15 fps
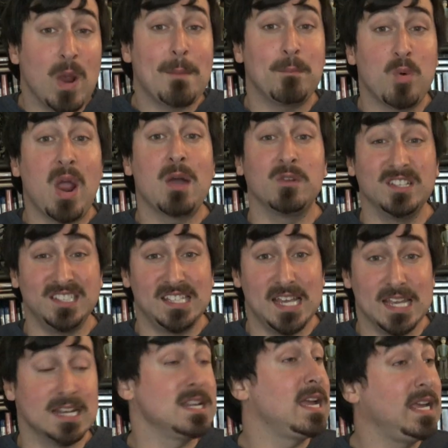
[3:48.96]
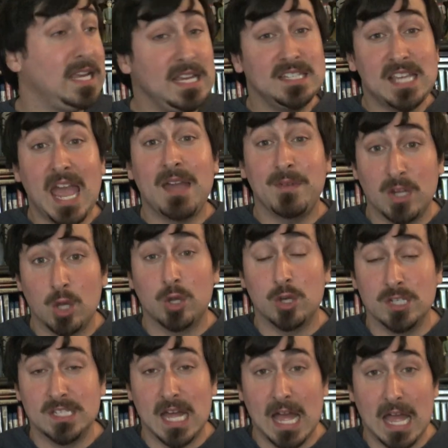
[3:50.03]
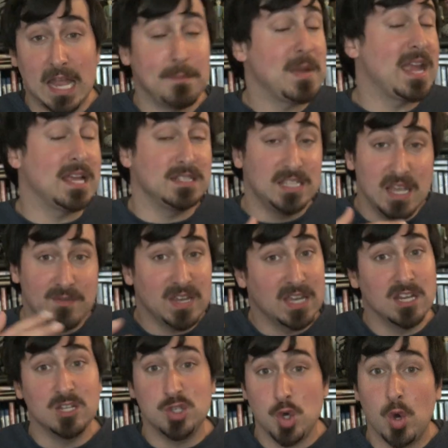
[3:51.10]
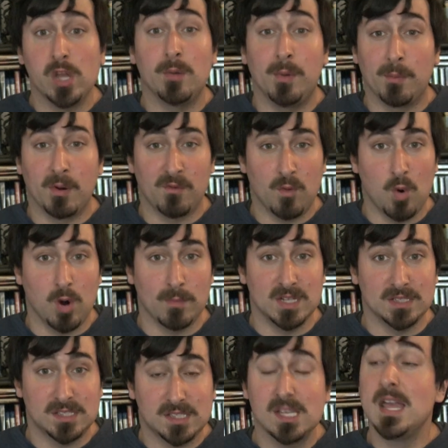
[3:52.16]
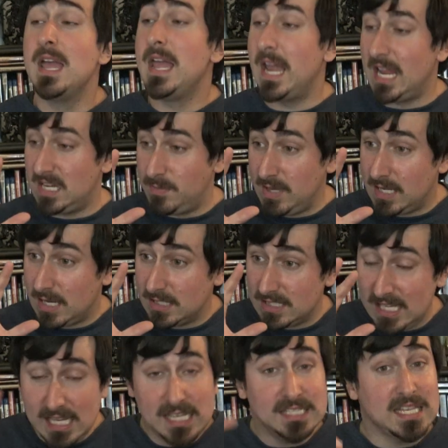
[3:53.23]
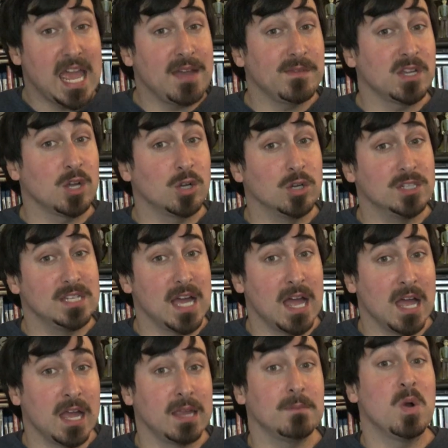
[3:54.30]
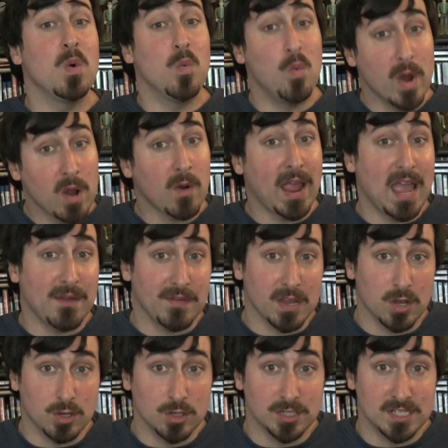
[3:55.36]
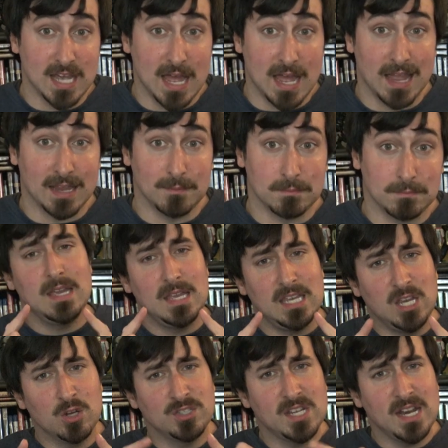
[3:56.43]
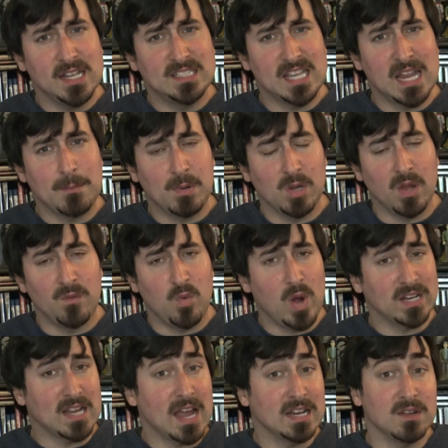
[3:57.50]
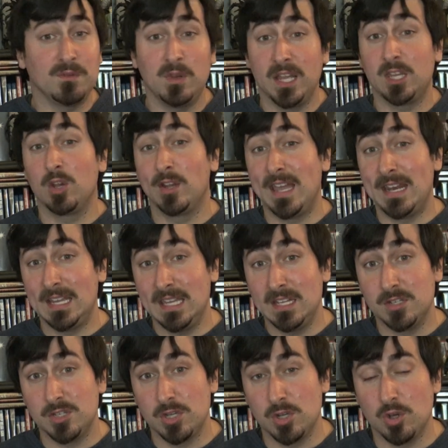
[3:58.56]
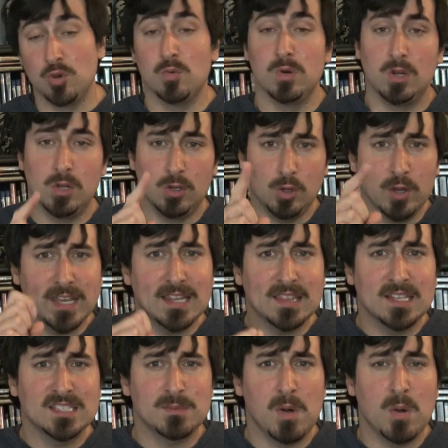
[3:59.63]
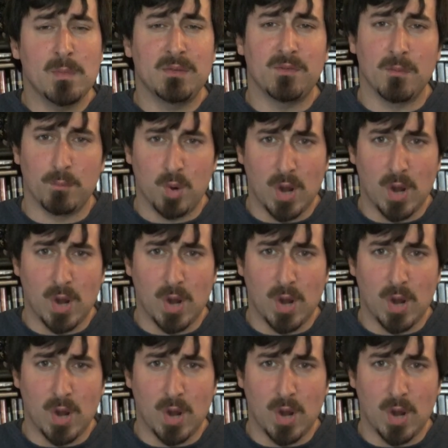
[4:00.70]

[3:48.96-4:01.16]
Rhett Brown is in, he's having a good time and giving an enjoyable performance. And because he's having a good time, we're having a good time. Here's an example of what kind of flick you're getting into. Look at this moment from